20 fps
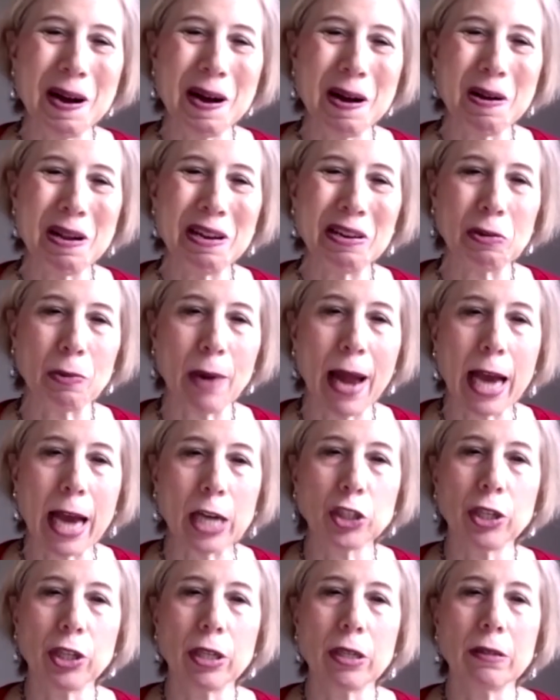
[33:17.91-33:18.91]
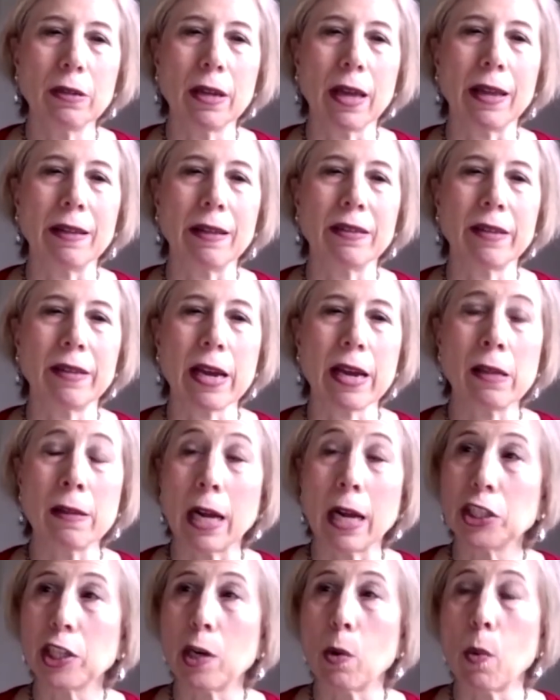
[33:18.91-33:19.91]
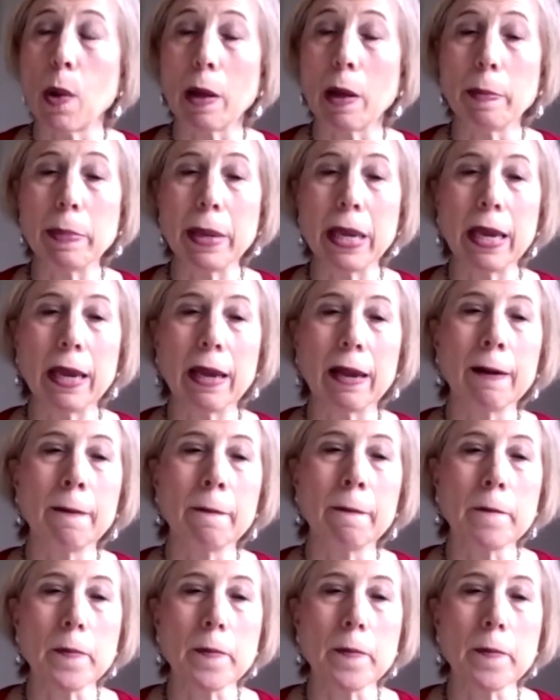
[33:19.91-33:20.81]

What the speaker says: interaction and psychological well-being.